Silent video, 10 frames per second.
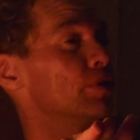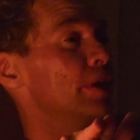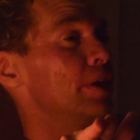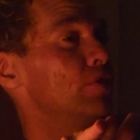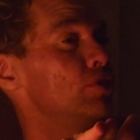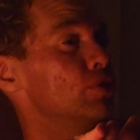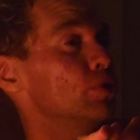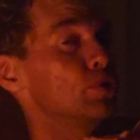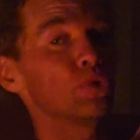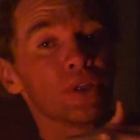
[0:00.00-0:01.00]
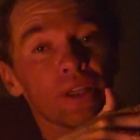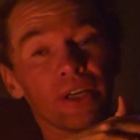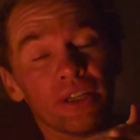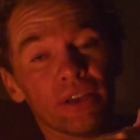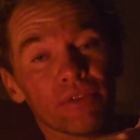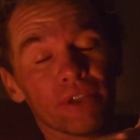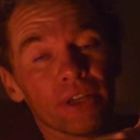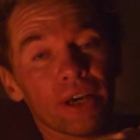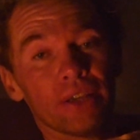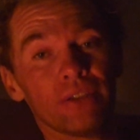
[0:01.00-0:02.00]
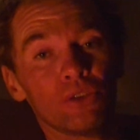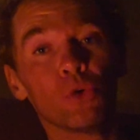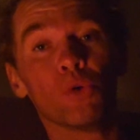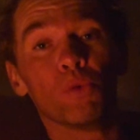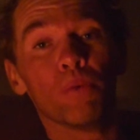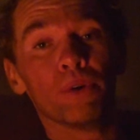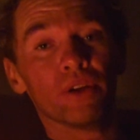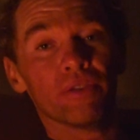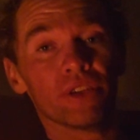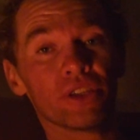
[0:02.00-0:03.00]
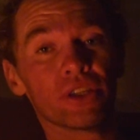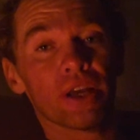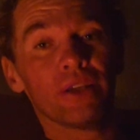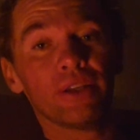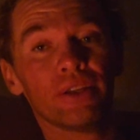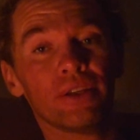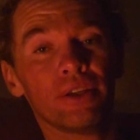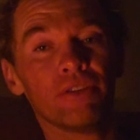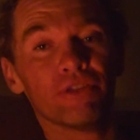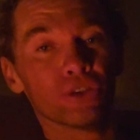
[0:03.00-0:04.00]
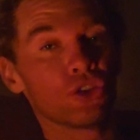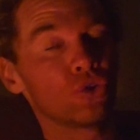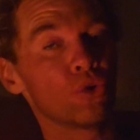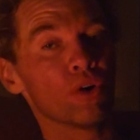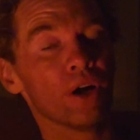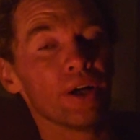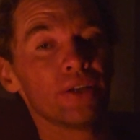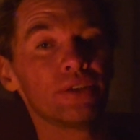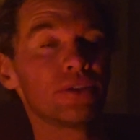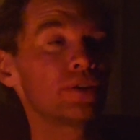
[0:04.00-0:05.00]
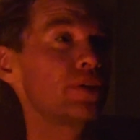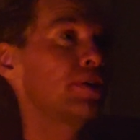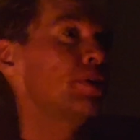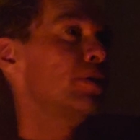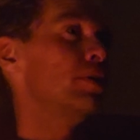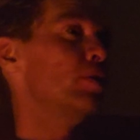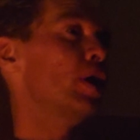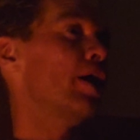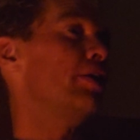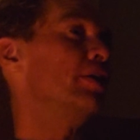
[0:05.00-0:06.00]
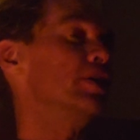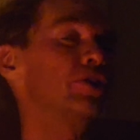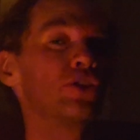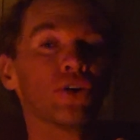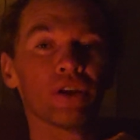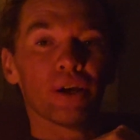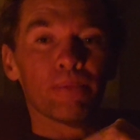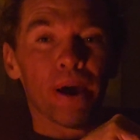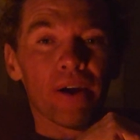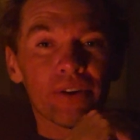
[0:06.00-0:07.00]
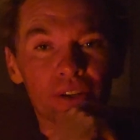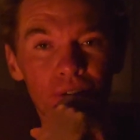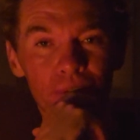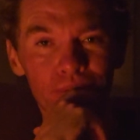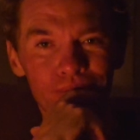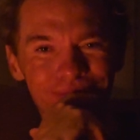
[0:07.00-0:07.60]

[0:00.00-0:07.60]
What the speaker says: you're an angel to a lady of the night, to a woman of the sight, for sore eyes. I nearly thought I married her.